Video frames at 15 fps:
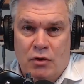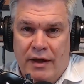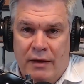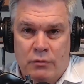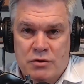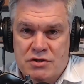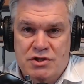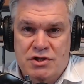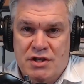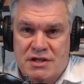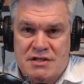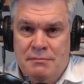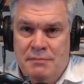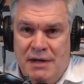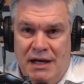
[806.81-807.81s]
That was
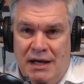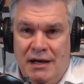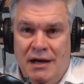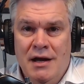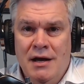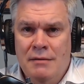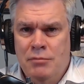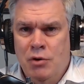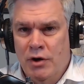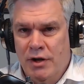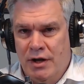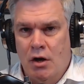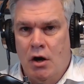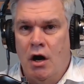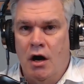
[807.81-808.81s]
just me
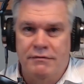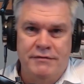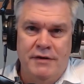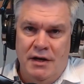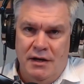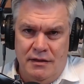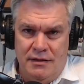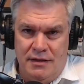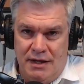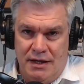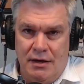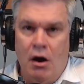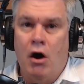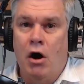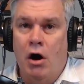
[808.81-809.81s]
putting off
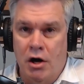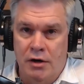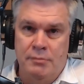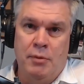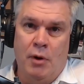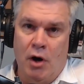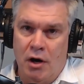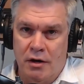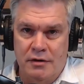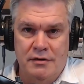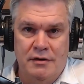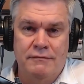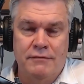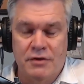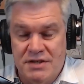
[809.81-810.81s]
the hard part
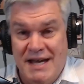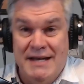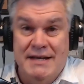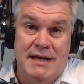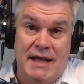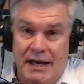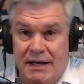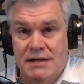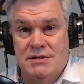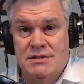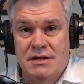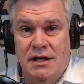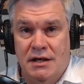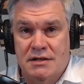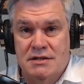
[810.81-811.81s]
for 10
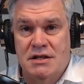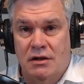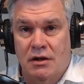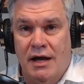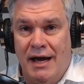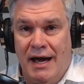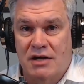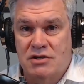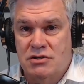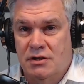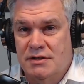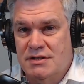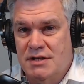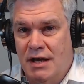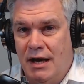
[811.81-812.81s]
days until I
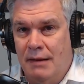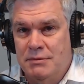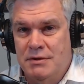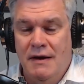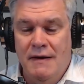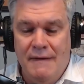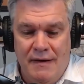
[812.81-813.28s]
actually stopped.